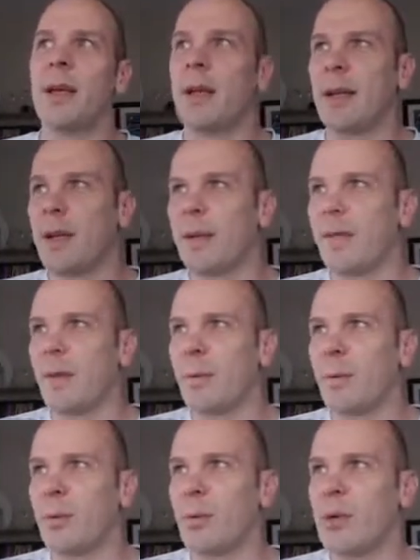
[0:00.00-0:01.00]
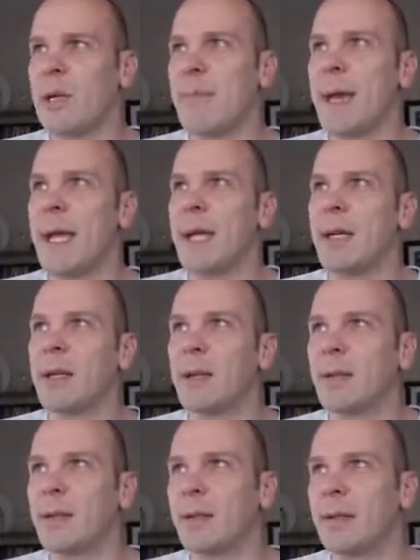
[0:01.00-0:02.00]
And I've pre-made a
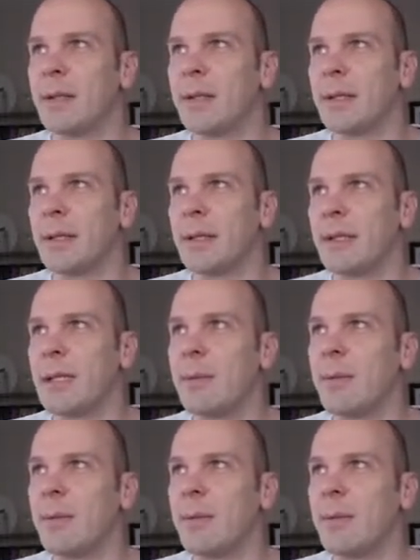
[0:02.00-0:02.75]
little uh,